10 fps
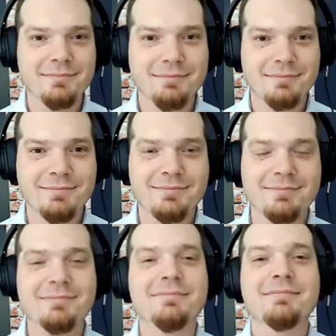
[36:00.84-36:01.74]

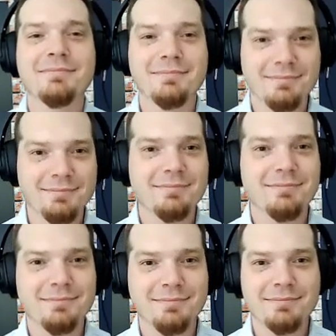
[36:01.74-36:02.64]

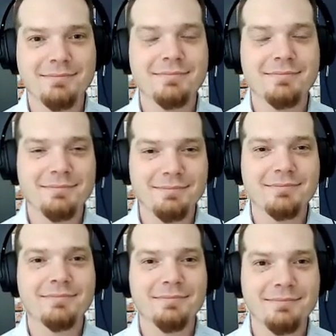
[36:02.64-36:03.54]

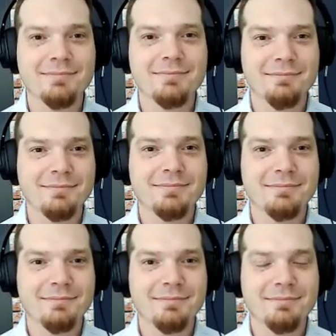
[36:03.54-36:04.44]

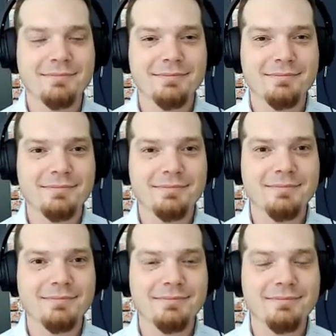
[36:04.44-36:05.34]

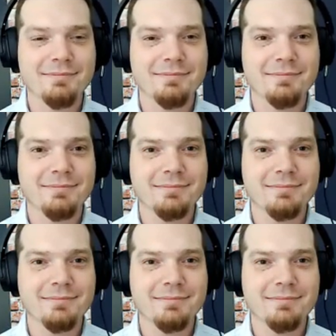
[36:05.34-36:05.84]
[no speech]